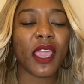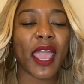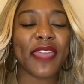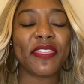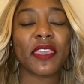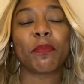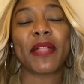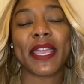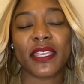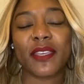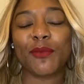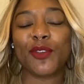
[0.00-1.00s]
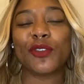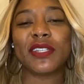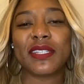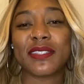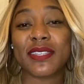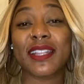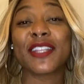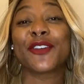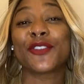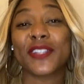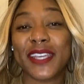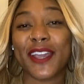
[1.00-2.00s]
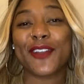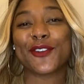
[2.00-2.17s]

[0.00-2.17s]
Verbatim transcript: I think Black communities clearly